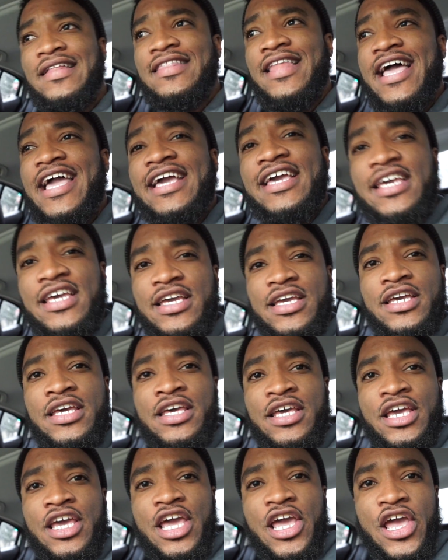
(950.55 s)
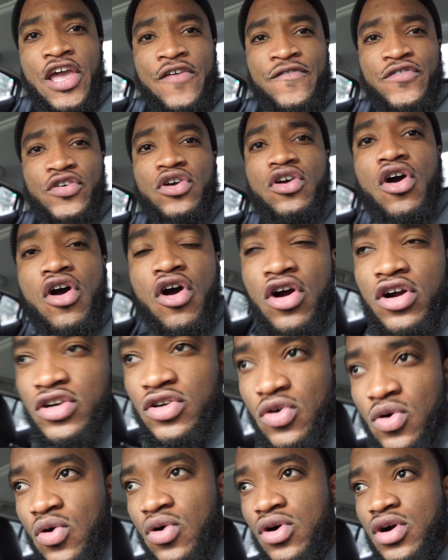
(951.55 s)
Like, if you're
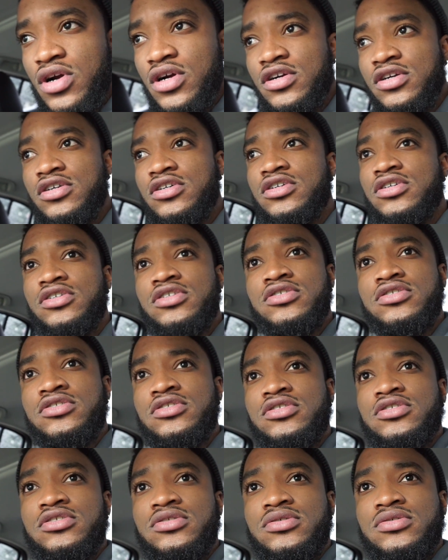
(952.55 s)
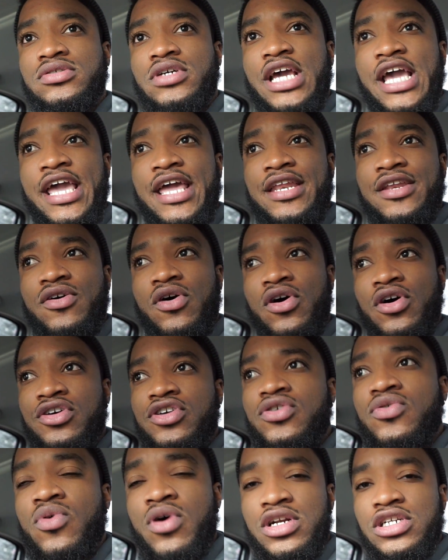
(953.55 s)
hardcore and all
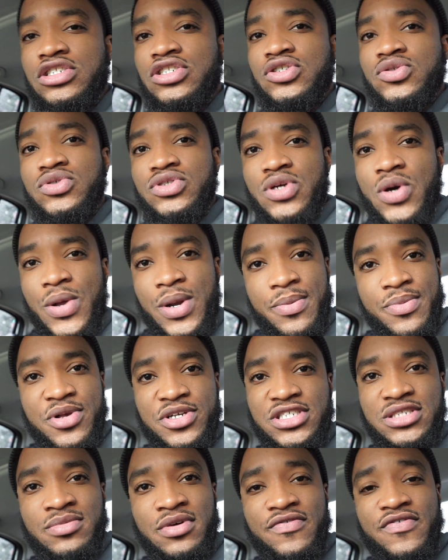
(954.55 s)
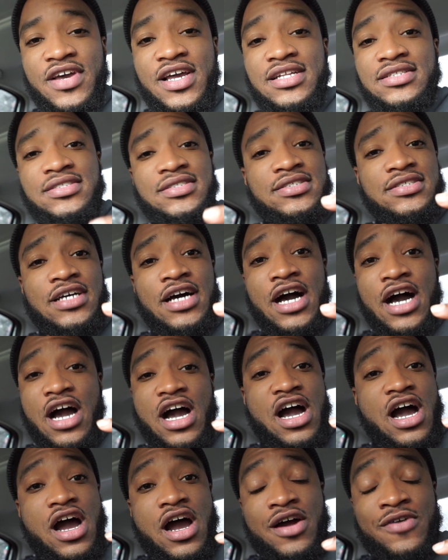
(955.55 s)
you want to do is go to Milsim events,
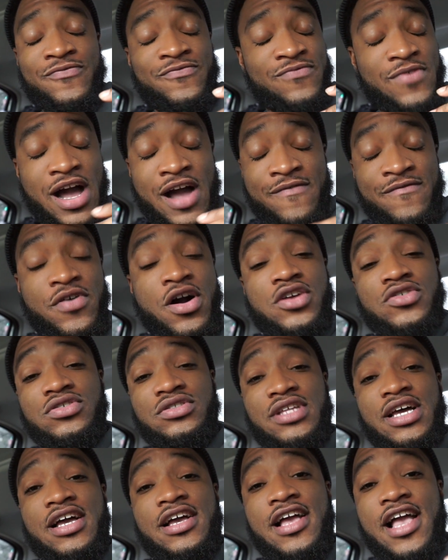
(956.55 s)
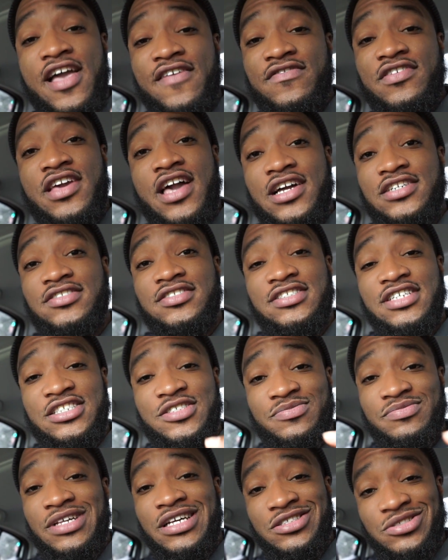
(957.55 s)
I fucks with that heavy, actually.
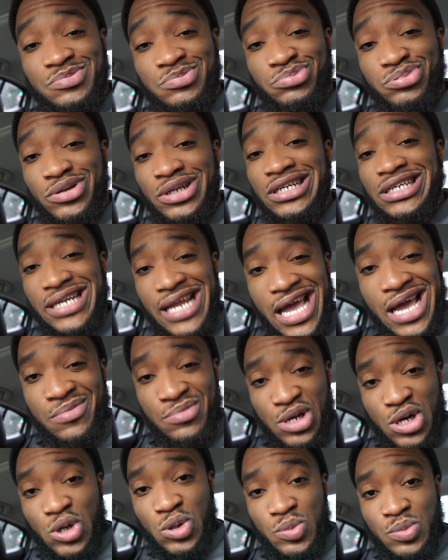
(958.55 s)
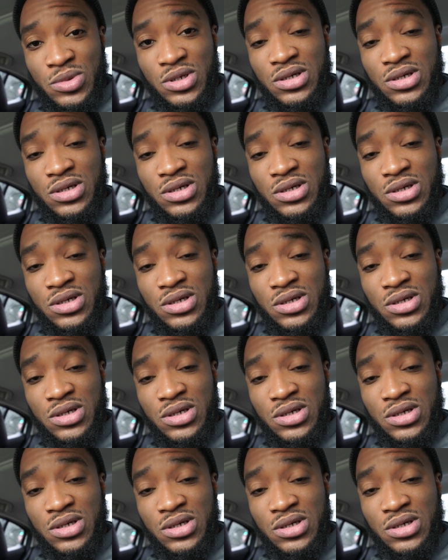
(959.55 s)
That's pretty damn dope.